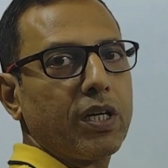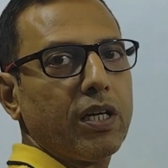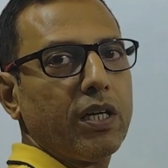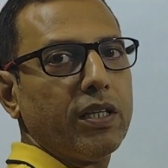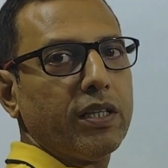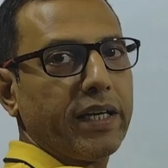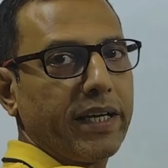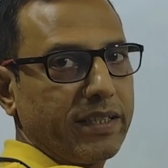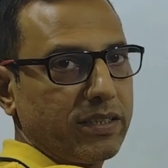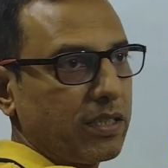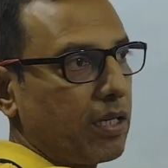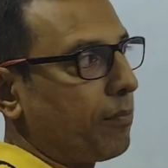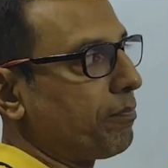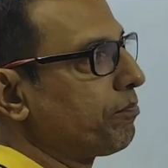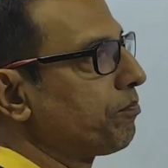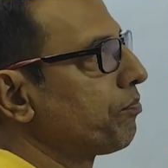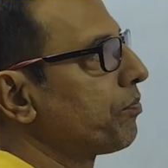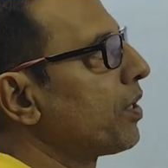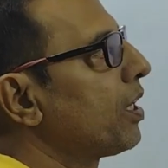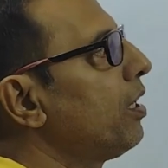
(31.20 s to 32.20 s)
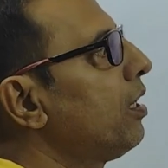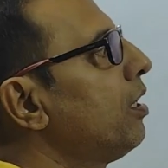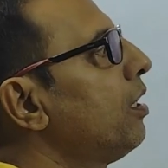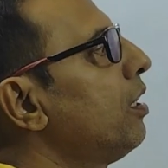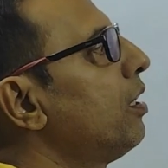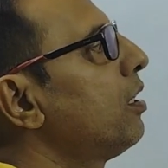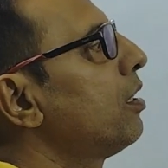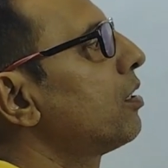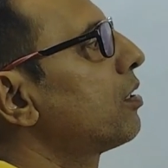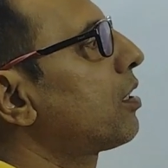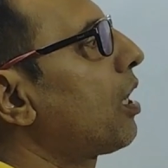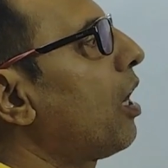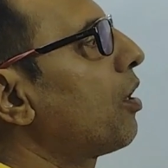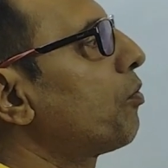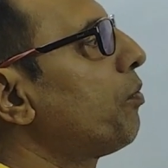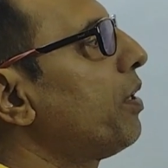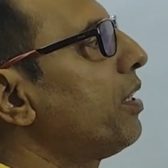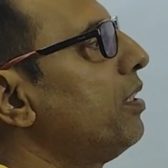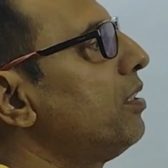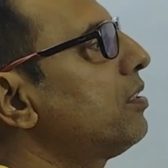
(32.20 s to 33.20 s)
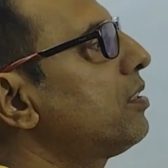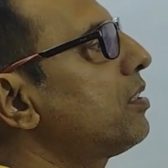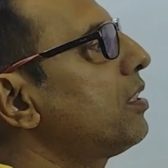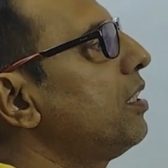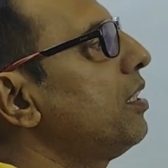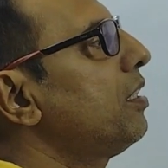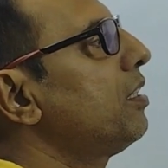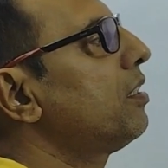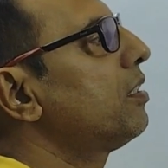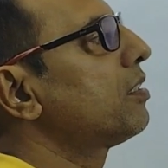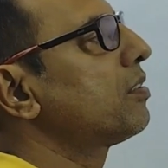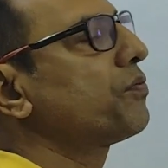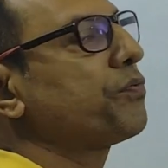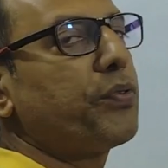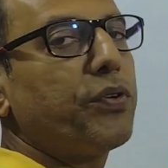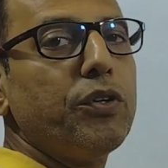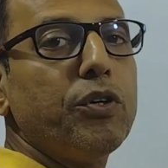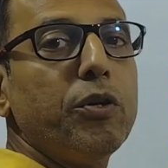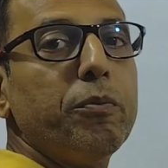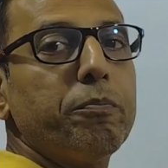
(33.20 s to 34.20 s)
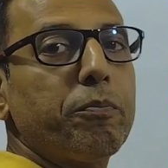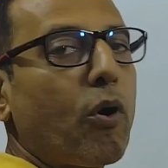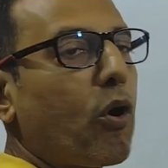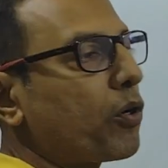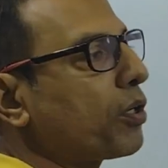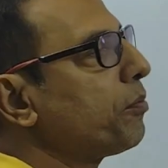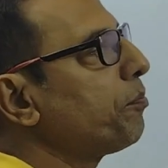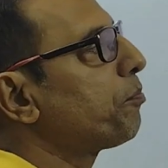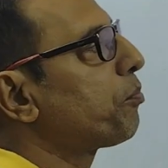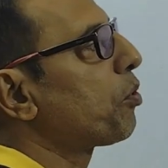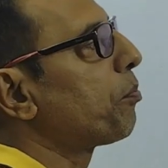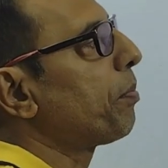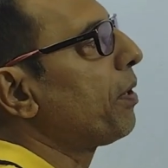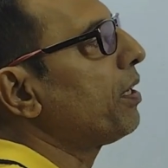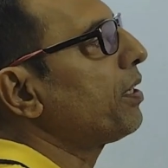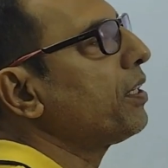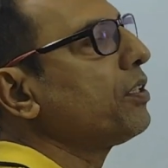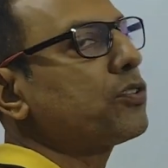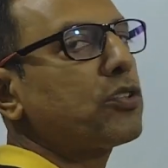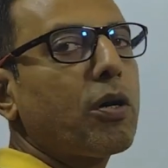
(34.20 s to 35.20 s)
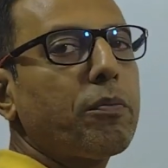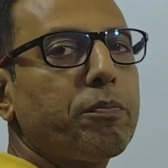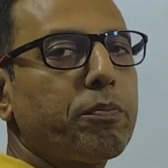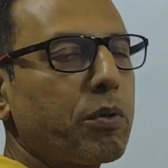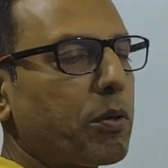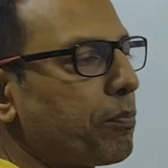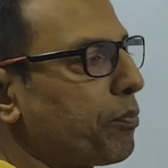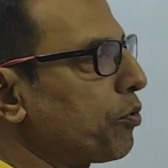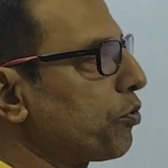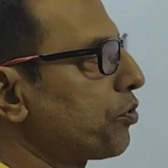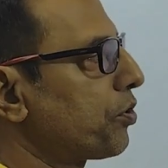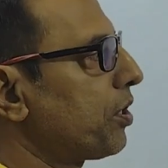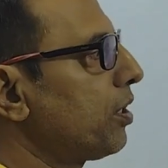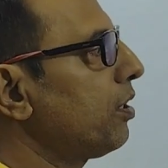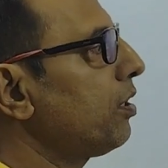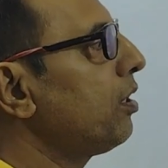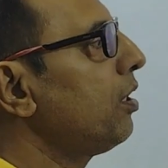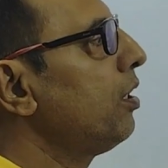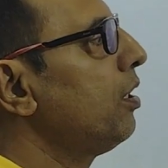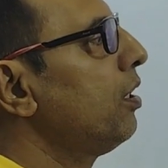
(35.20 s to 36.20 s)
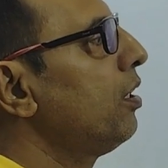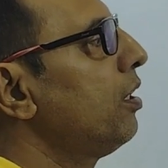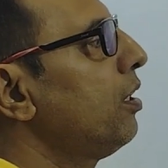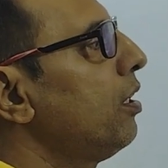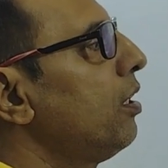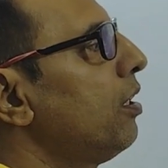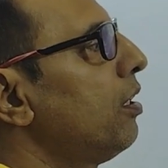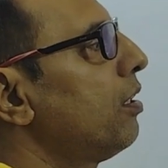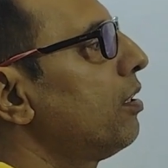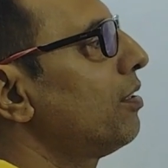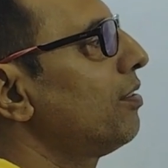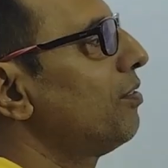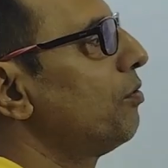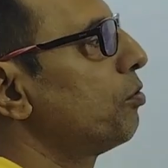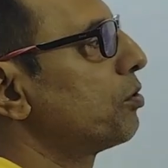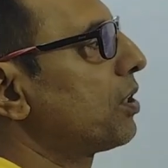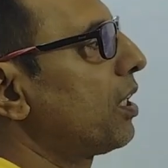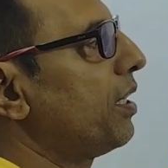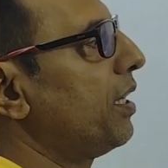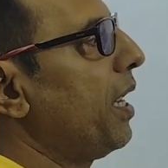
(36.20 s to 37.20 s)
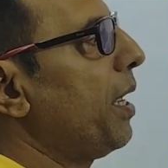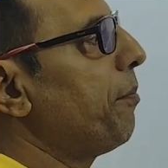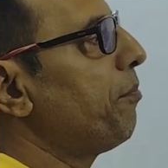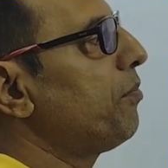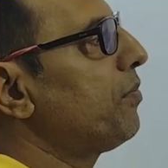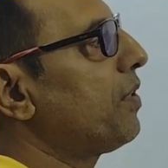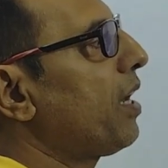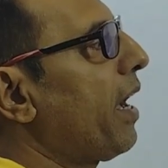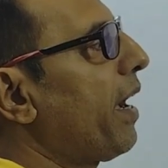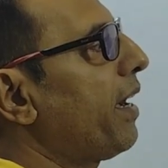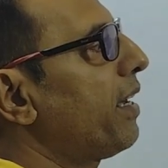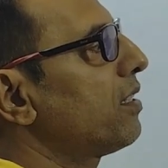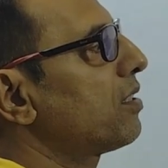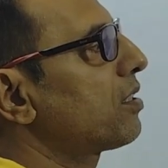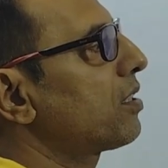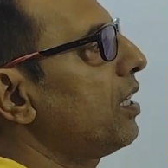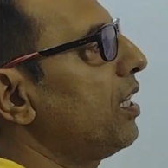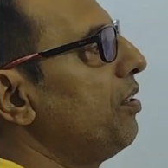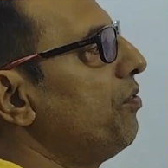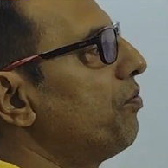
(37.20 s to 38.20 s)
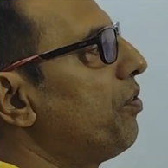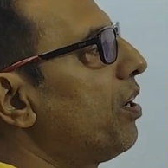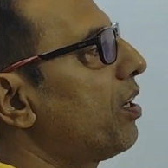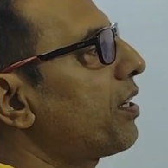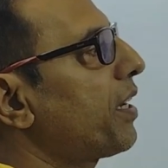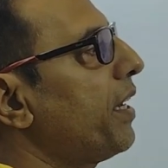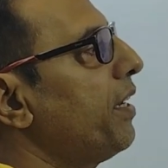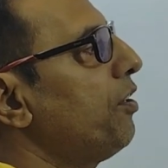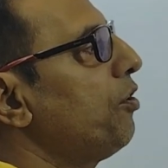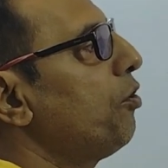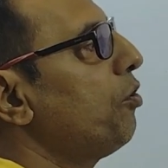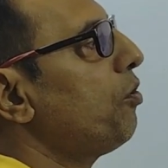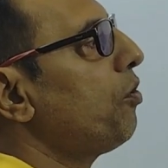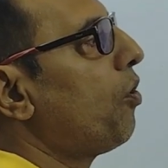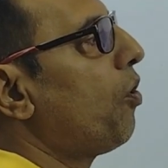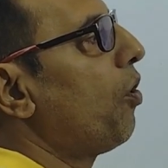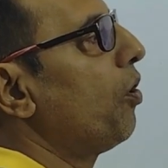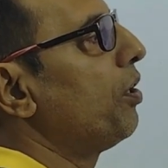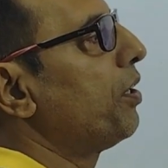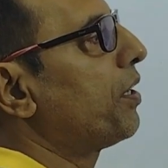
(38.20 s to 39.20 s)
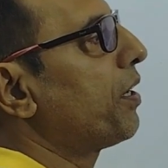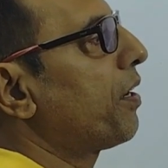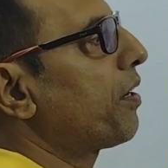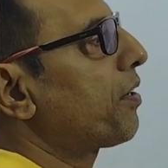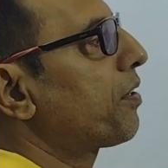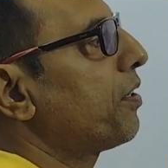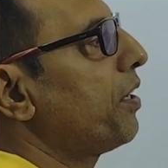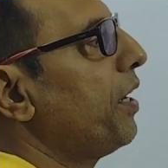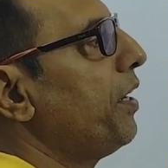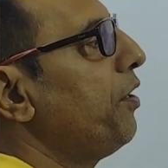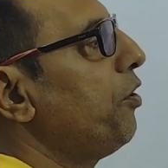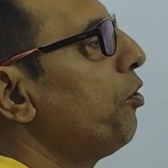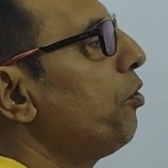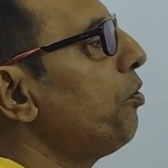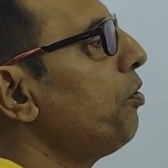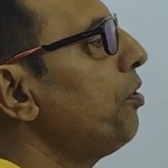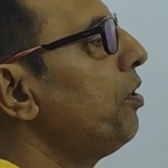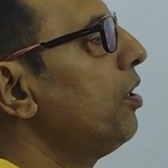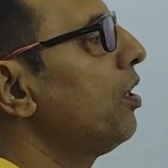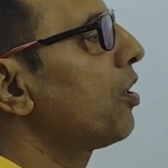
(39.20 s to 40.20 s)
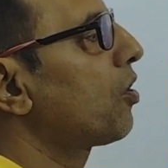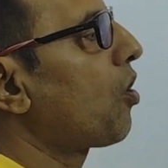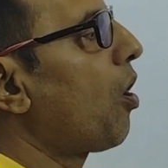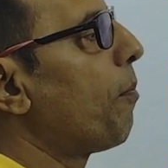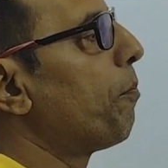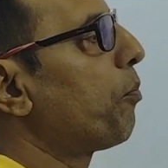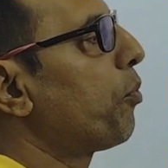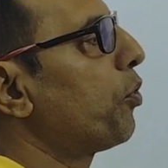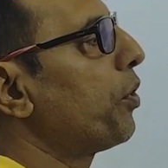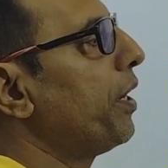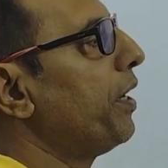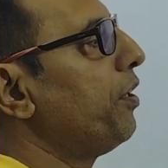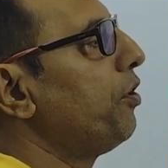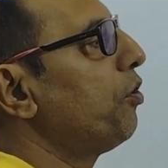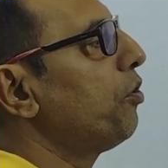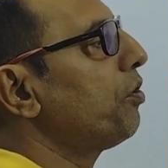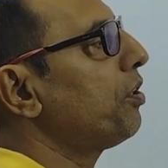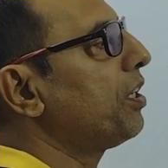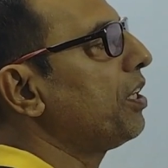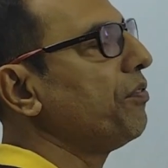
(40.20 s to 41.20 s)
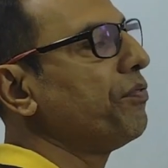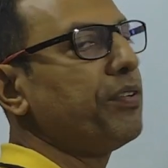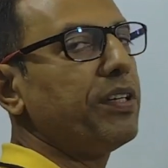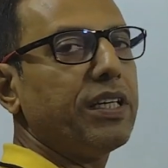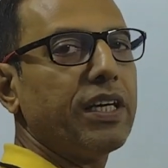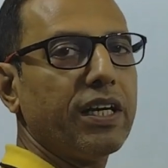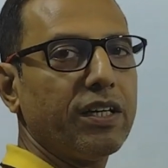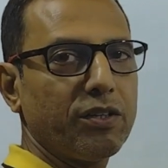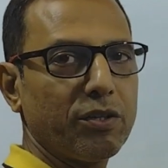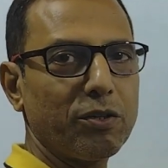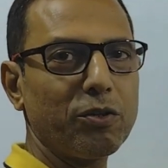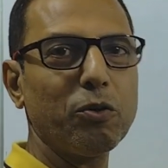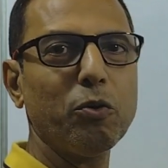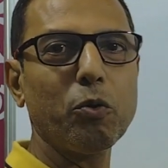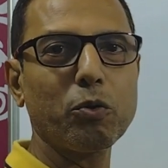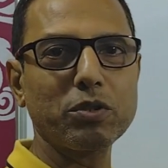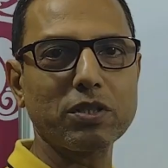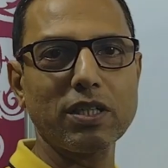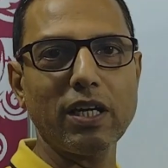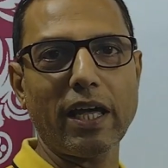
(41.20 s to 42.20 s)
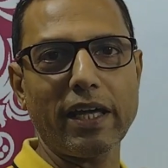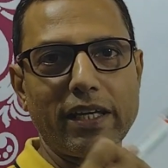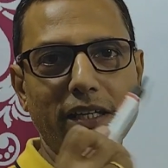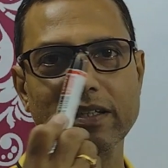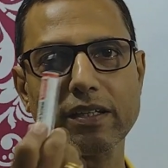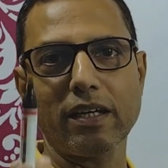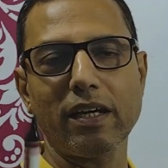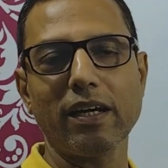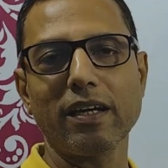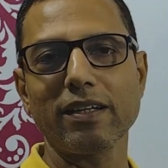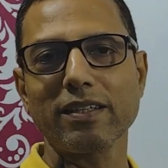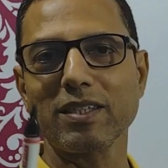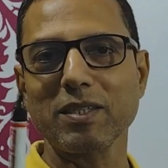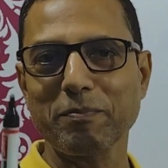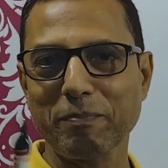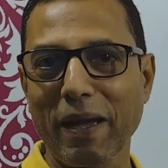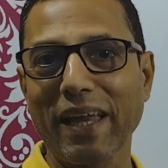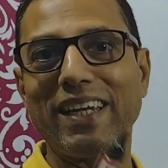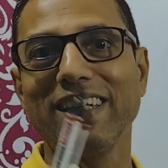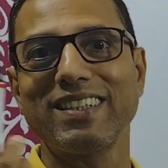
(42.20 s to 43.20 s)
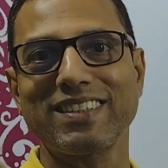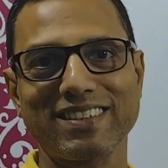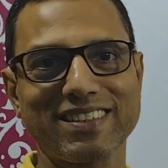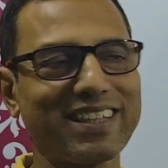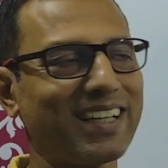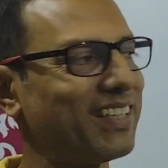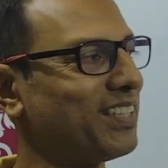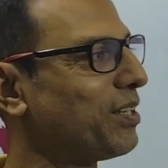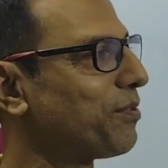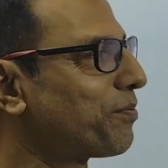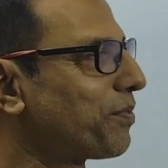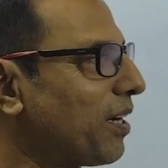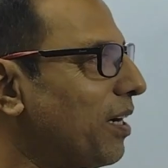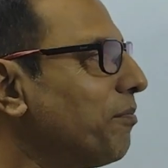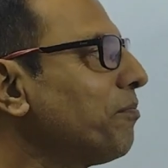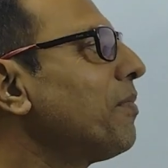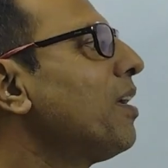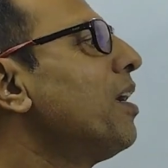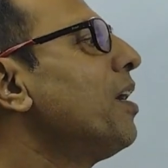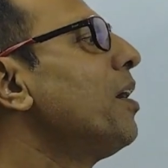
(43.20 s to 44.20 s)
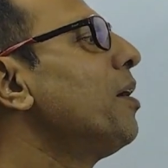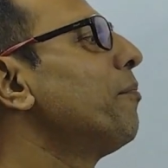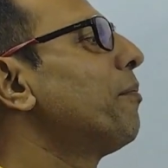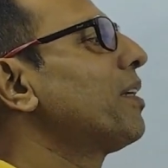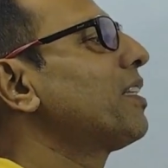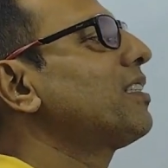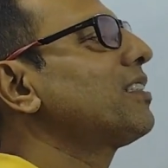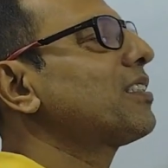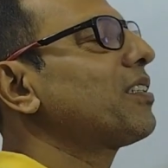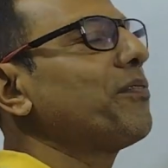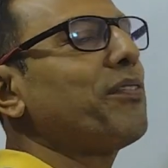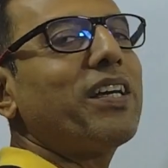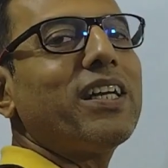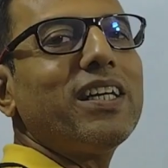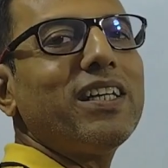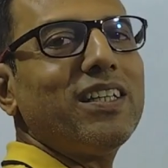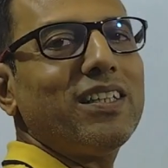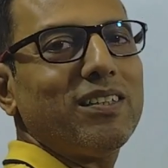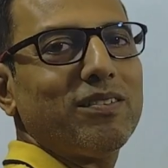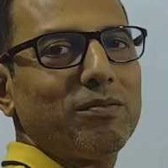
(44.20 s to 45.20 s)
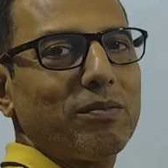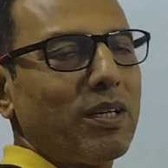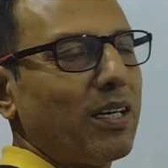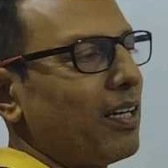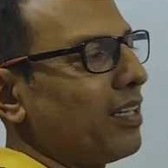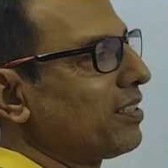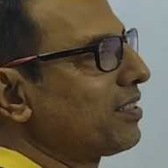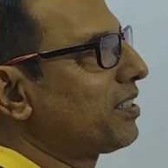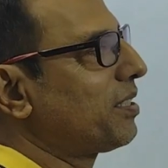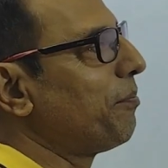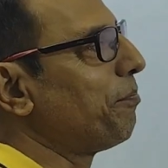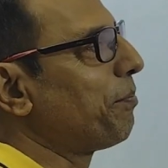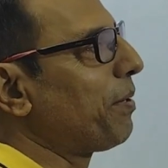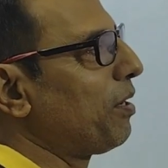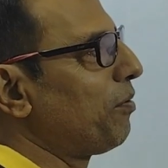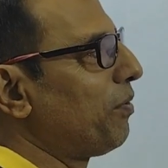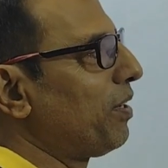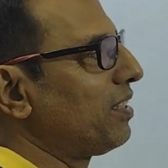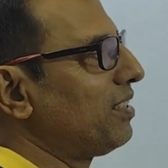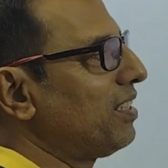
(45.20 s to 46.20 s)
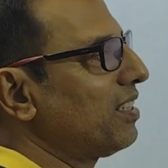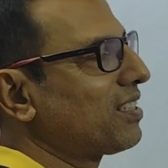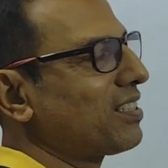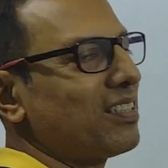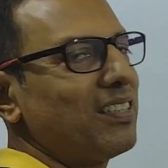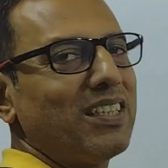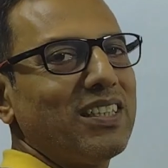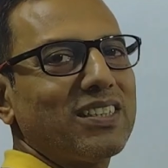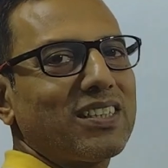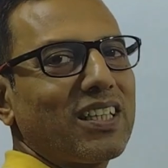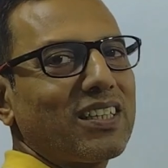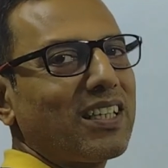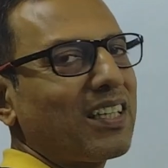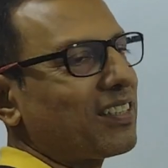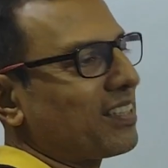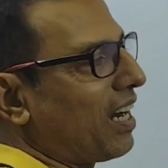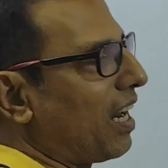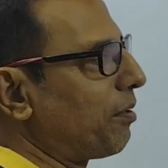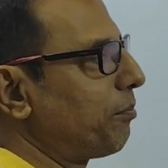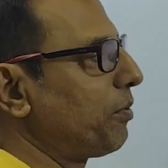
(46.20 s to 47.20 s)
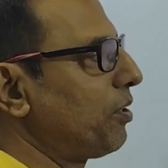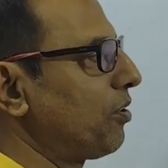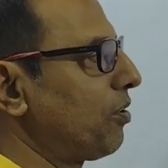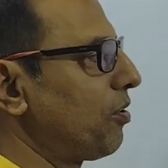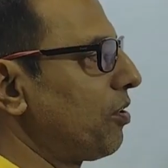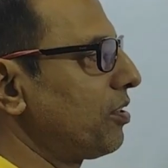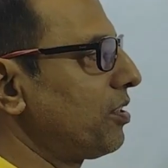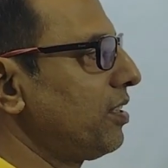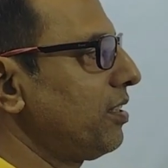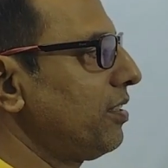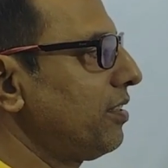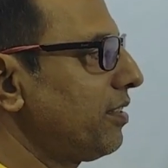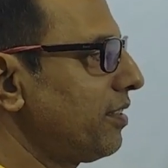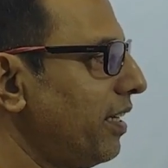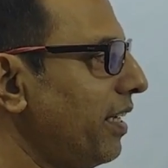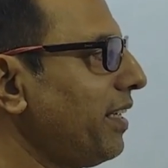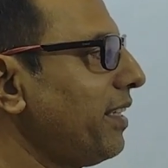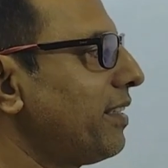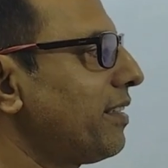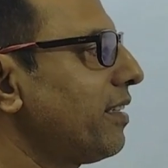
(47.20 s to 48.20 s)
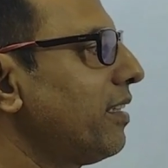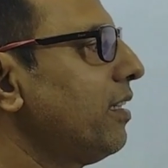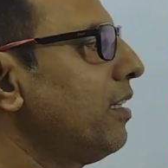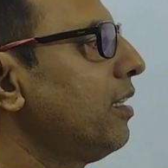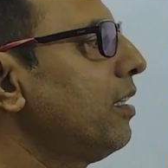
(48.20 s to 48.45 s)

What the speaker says: in the exam. Third one is few important properties of proportion. Those are named as invertendo, alternando, componendo, dividendo. Looks like a Spanish kind of term, but this is a very simple one. Just these are the terminology, right?